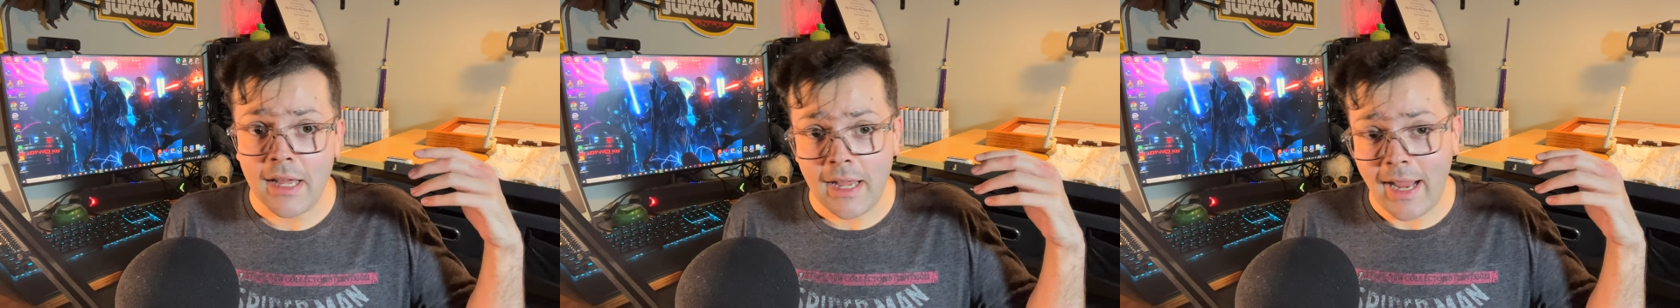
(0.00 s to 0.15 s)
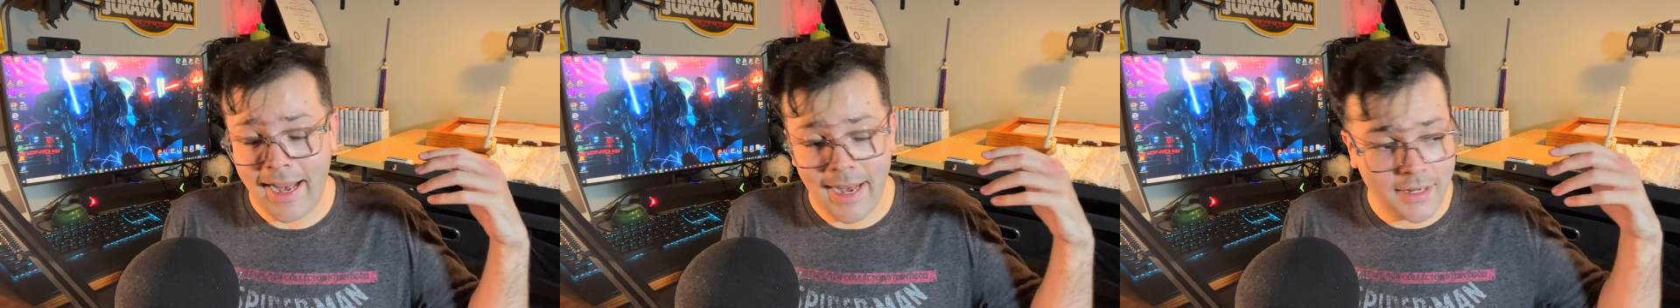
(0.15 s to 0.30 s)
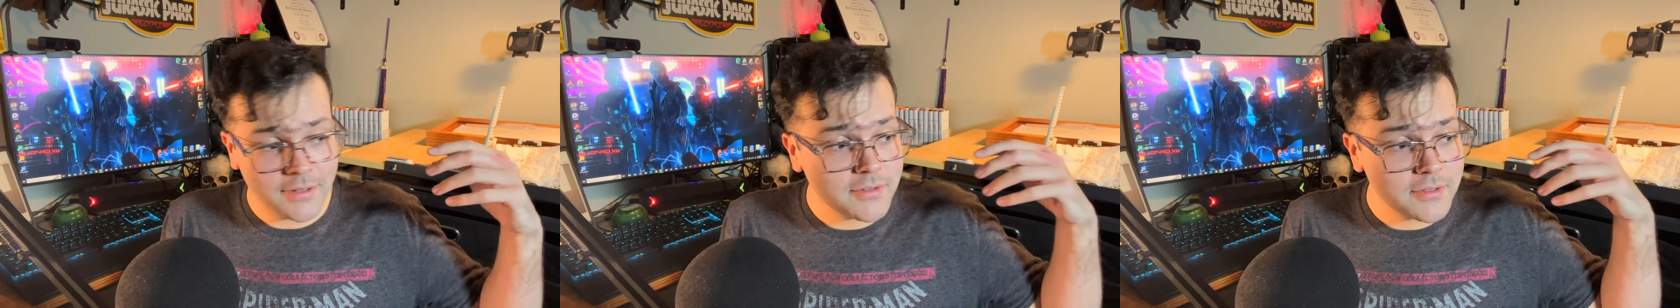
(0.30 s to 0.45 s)

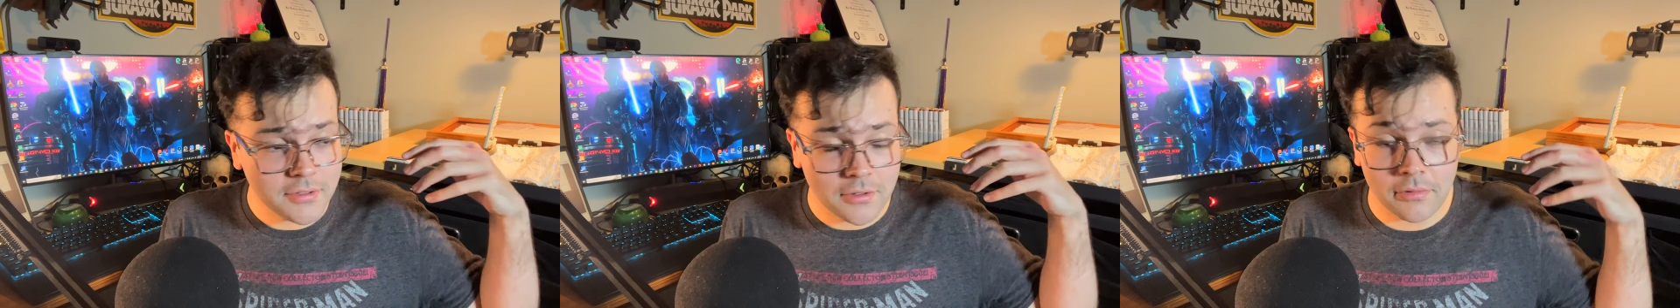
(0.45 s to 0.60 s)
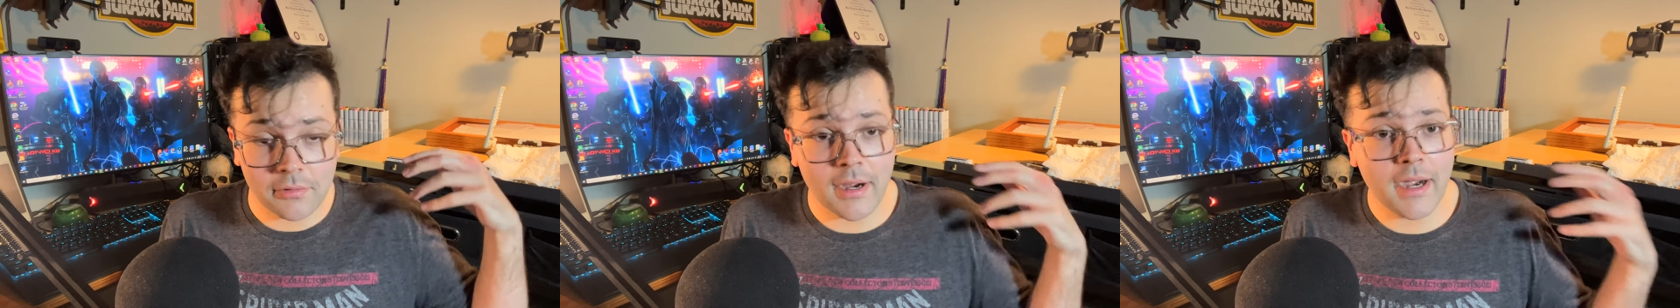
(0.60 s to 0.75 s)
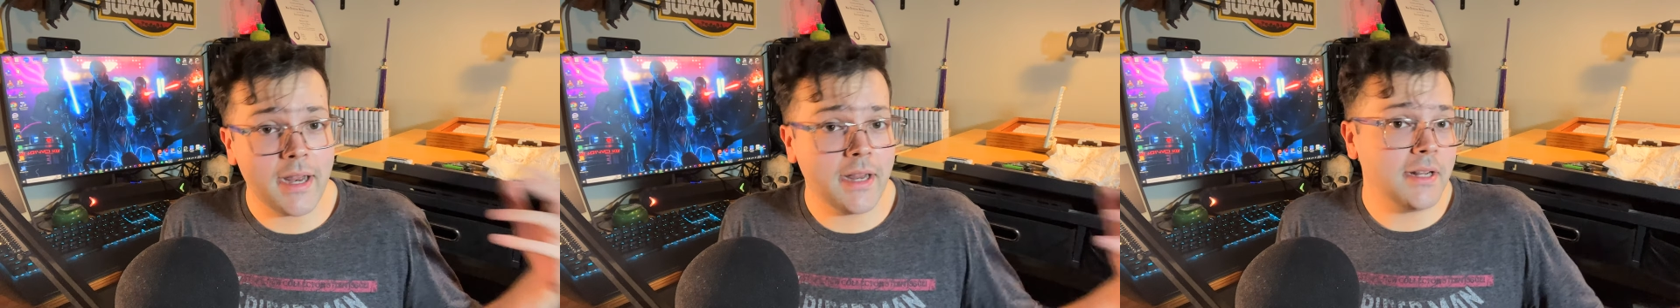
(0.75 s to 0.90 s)
it's
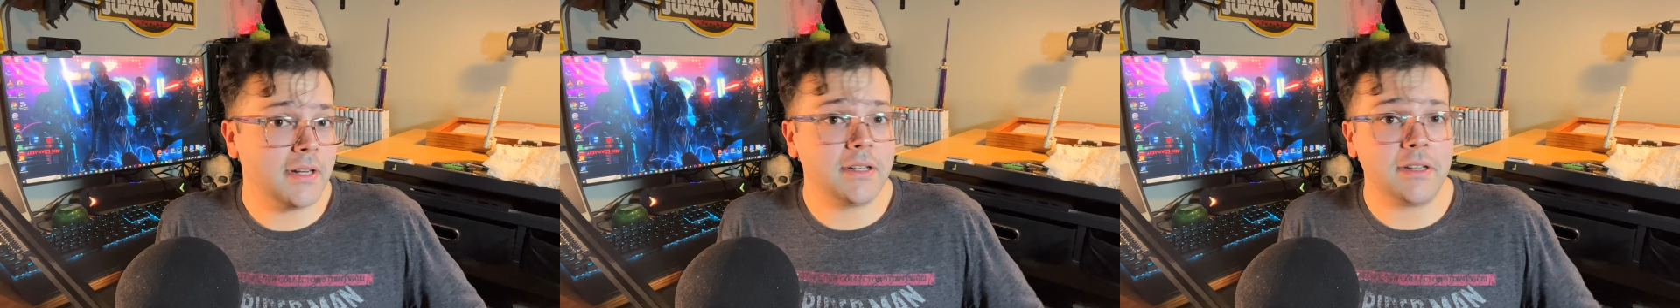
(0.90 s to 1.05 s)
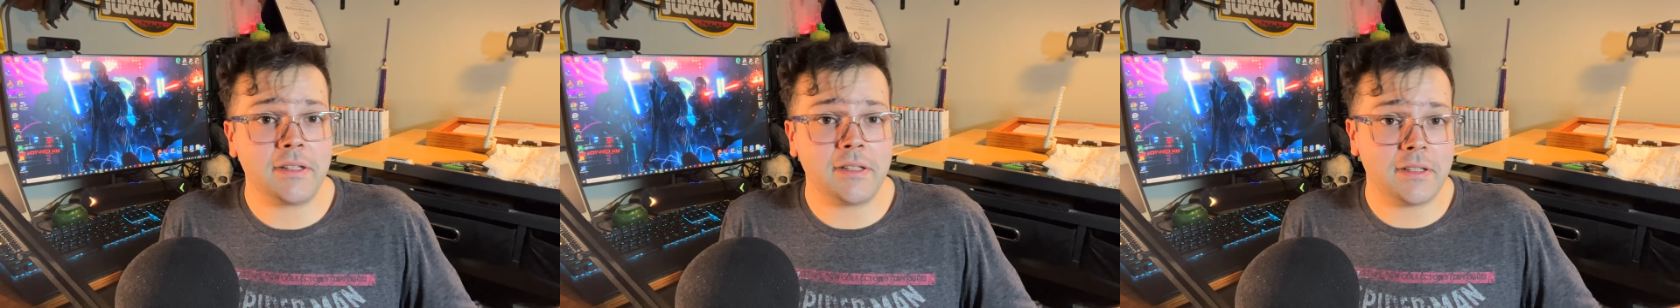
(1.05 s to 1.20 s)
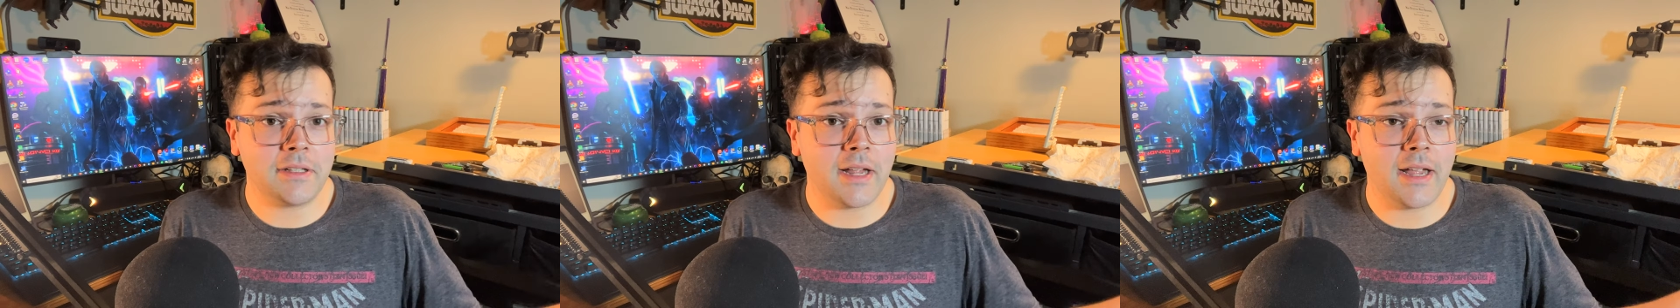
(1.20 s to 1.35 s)
great
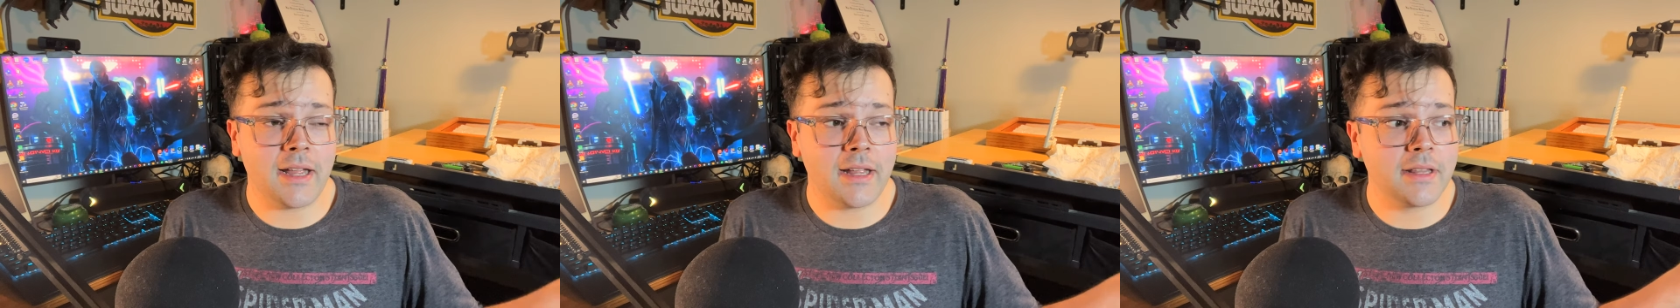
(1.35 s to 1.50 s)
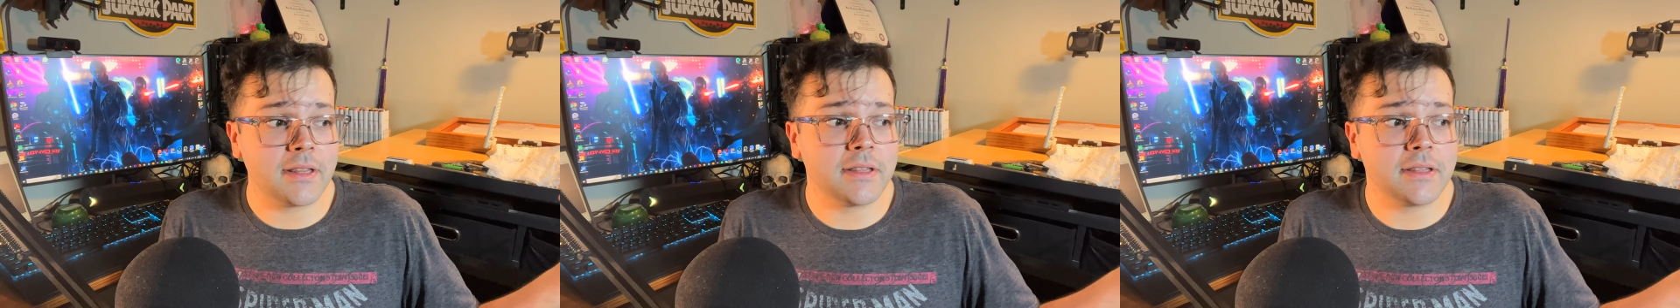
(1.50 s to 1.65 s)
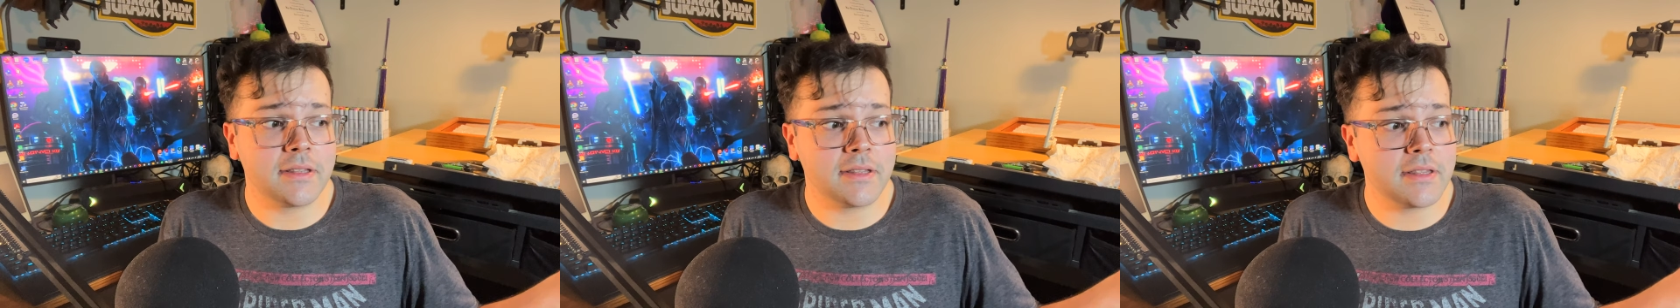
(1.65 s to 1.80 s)

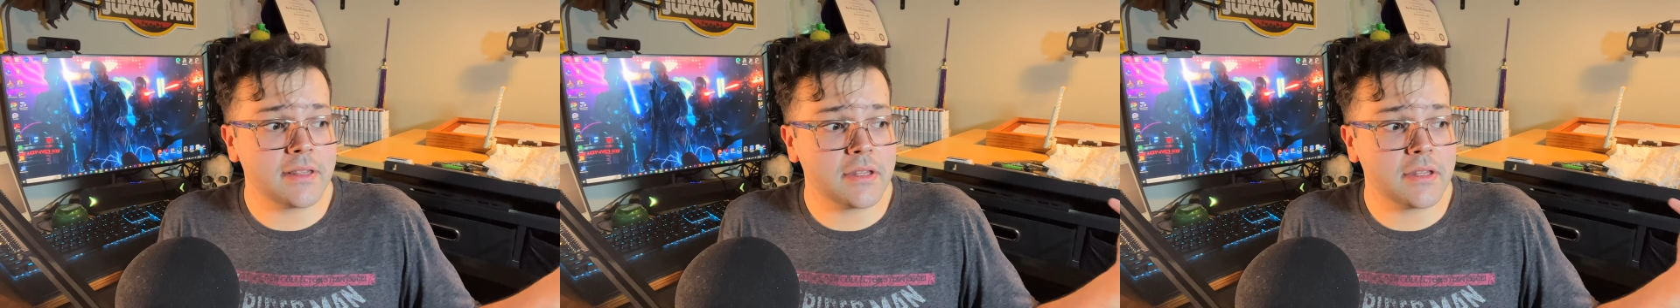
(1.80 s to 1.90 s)
and